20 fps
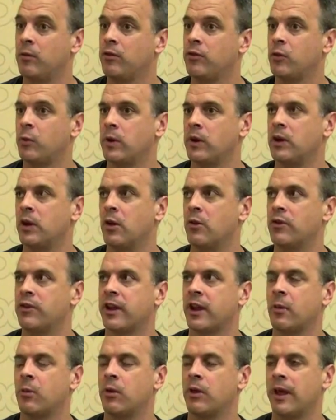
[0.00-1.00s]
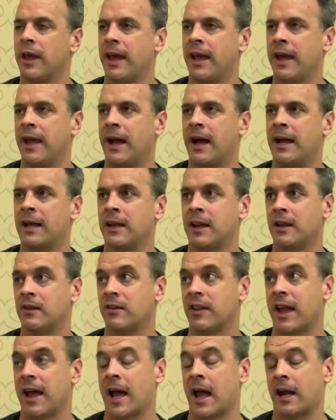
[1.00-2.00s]
So we don't say, well, the AI needs
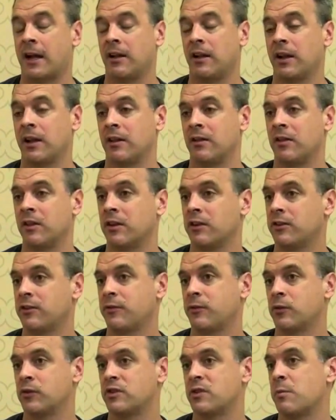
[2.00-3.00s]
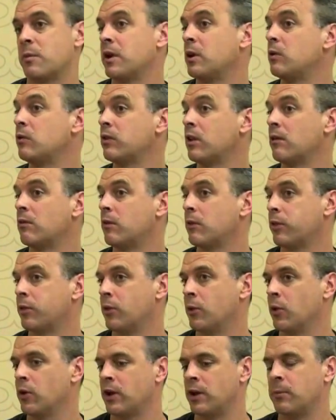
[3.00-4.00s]
to act like this for somebody who's level
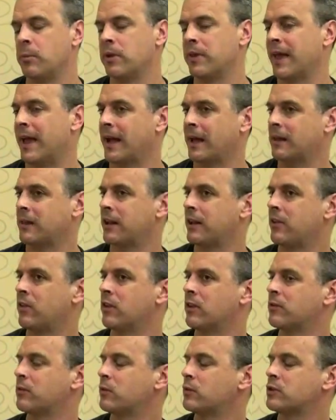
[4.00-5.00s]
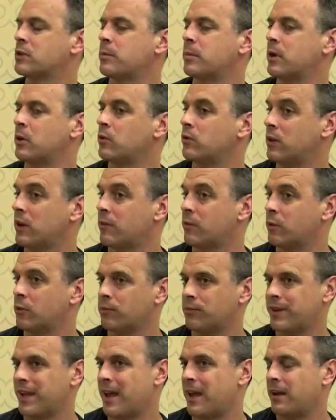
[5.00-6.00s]
30, but act like this for somebody who's level
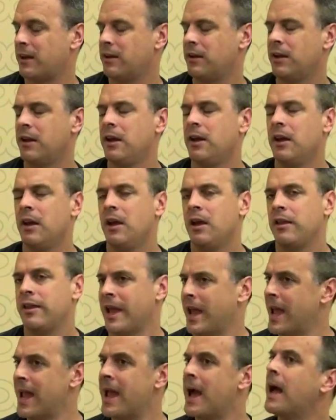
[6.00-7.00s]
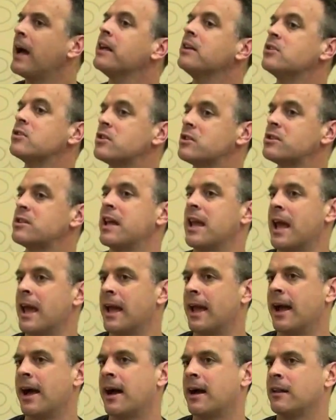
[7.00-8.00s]
10. The AI is just the
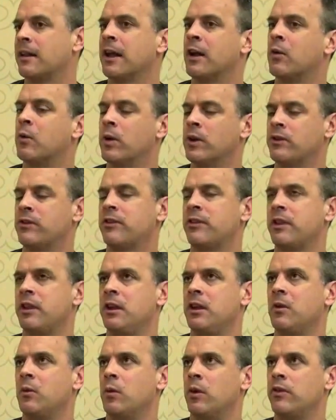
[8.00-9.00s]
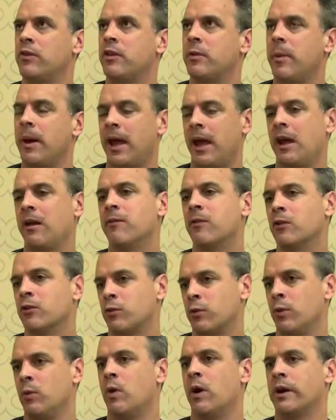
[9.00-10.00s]
AI. What's the behaviors
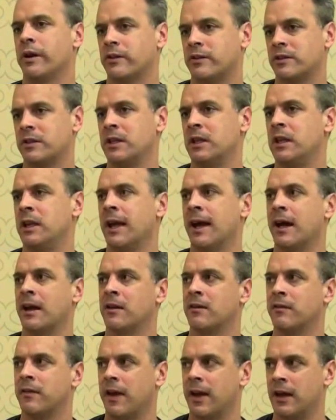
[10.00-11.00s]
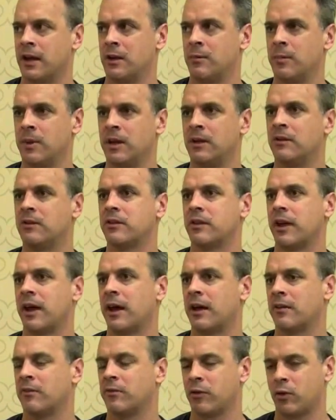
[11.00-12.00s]
we want to see out of enemies,
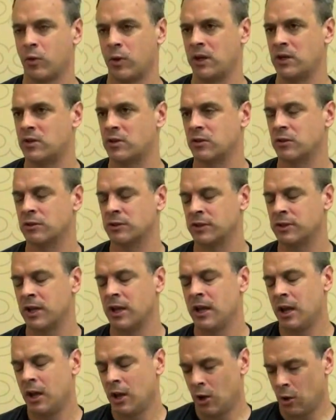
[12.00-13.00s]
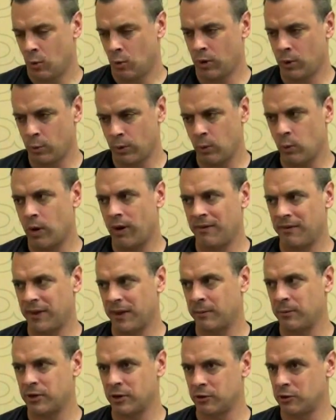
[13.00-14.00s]
out of creatures? What do we want
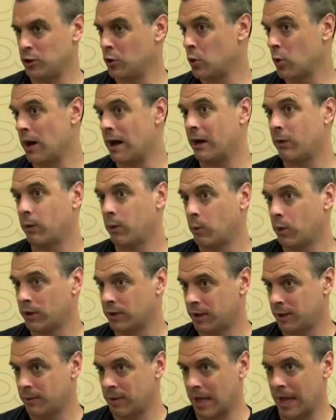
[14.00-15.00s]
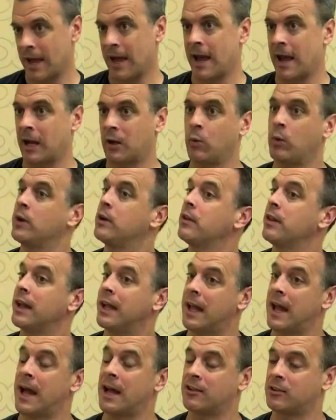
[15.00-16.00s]
them to do? How do we want them to act? When do they
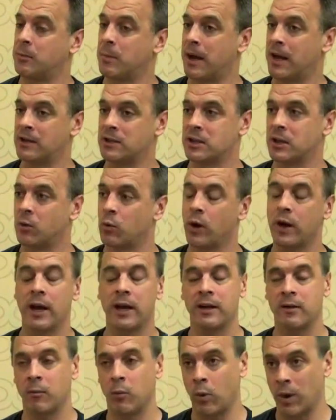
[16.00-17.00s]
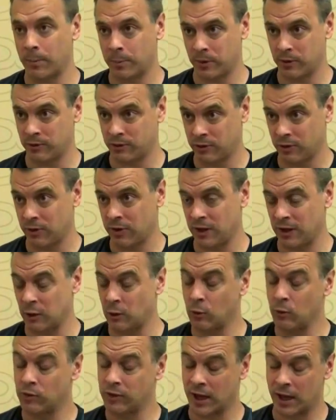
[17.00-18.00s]
cast magic? What kind of weapons do they
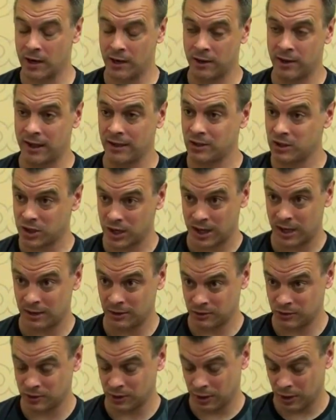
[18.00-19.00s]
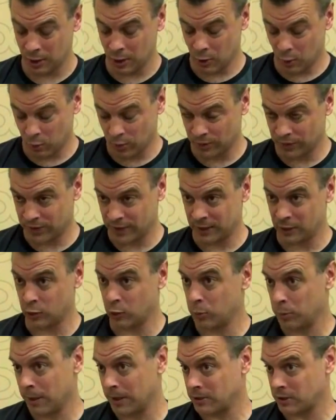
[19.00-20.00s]
use? How do they change what they
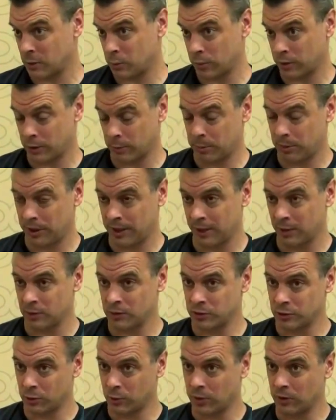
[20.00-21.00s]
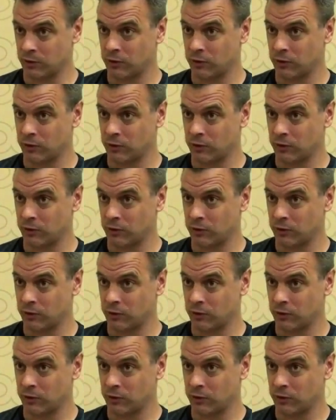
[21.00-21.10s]
do based on what the player is doing?